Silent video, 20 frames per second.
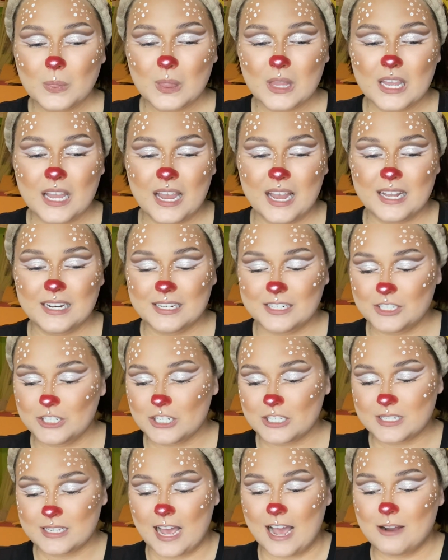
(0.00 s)
and it
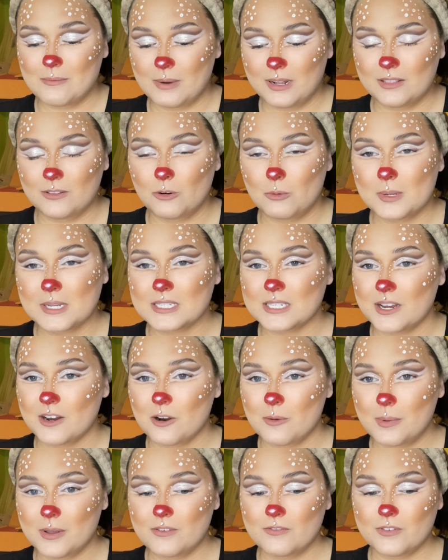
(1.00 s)
just sat in my little mascara
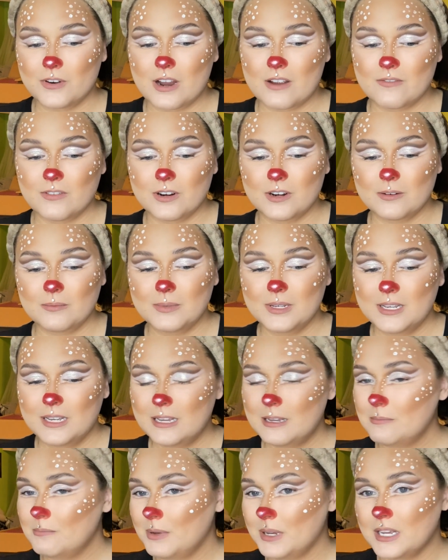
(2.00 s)
bin forever
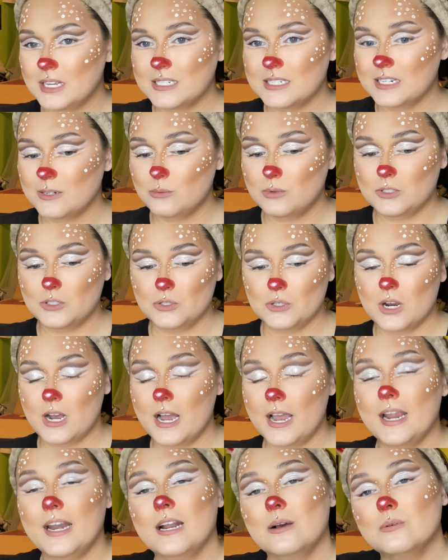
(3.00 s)
because it was dry,
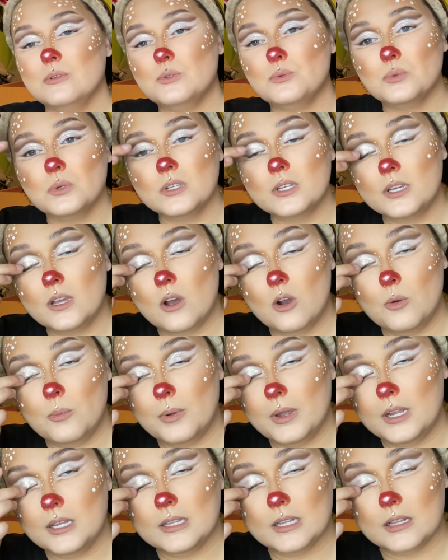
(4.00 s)
and I was really
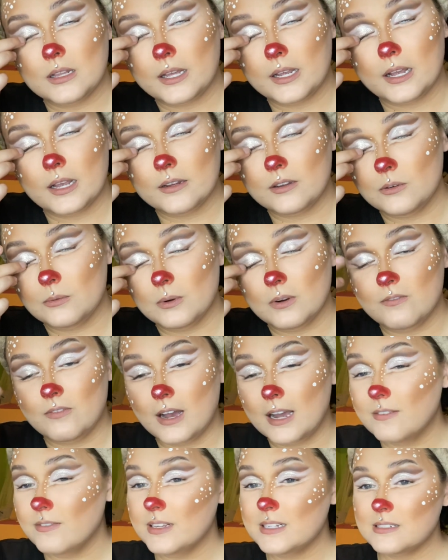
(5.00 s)
hoping that like I could
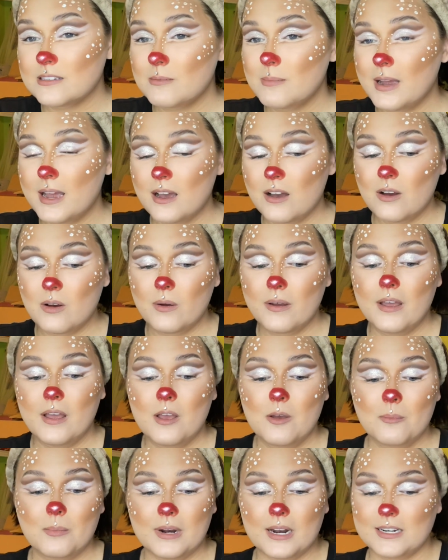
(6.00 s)
revive it somehow,
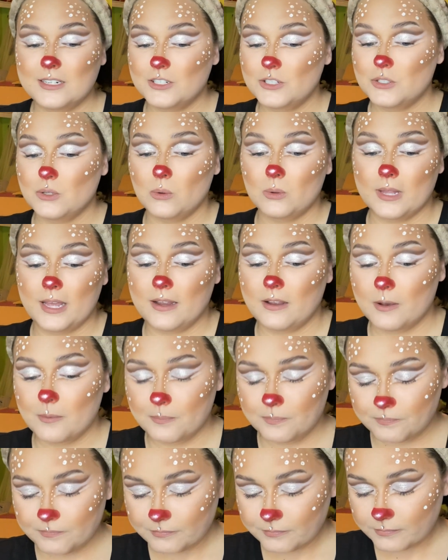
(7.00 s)
but I just don't like them.
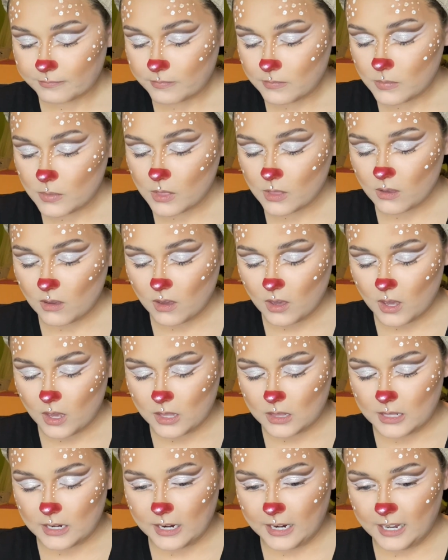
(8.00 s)

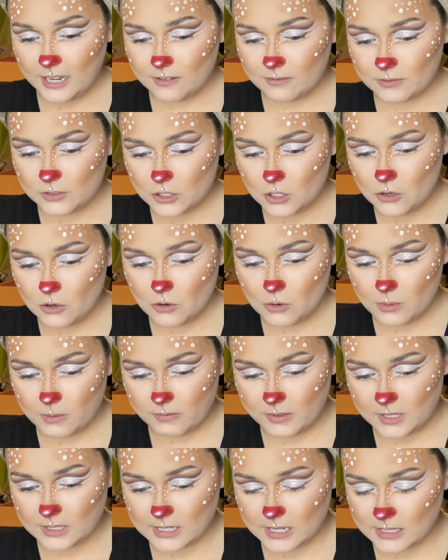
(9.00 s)
Then I have 2 of
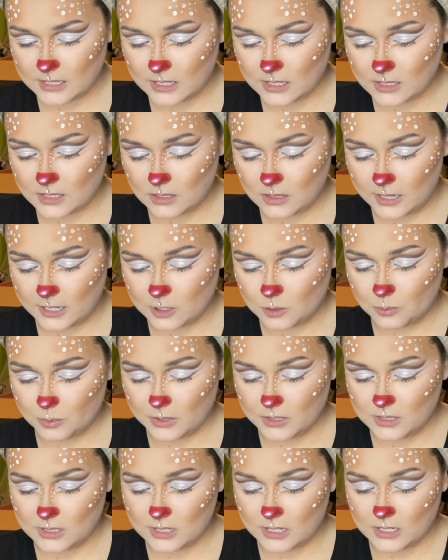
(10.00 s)
these Essence Lash
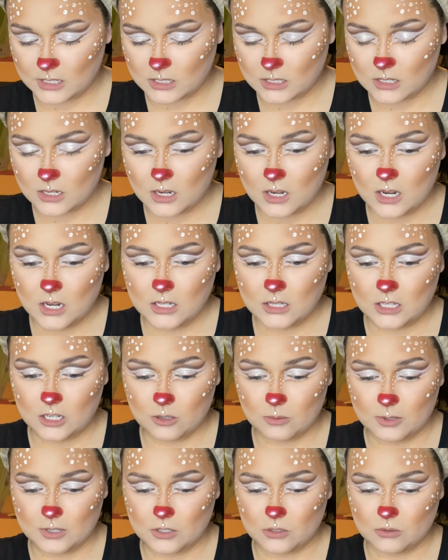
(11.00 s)
Princess, the
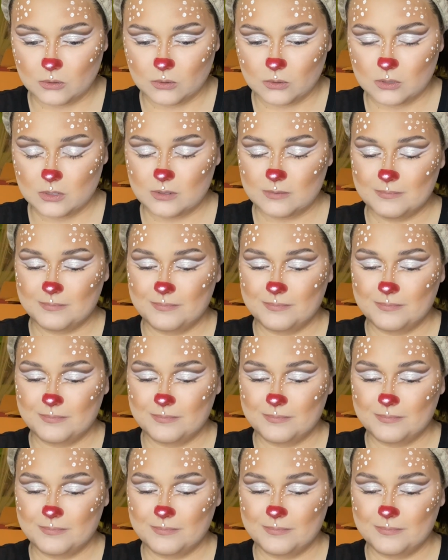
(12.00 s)
originals.